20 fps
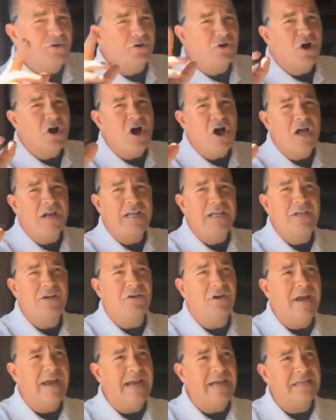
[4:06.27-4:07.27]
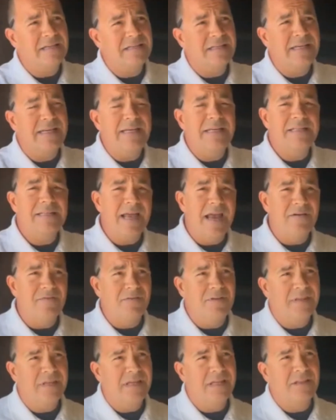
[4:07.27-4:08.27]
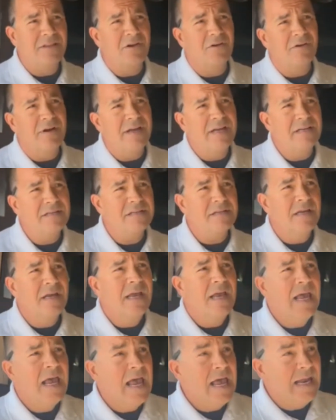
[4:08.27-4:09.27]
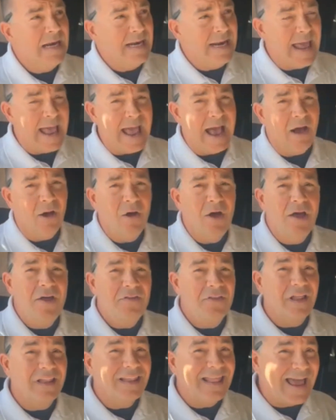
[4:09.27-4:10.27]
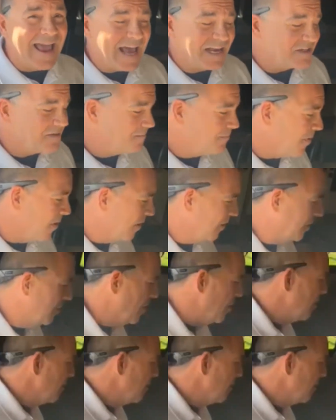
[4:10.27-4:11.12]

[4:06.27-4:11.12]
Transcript: your awning, your ACs, everything that there is. Now, the last part.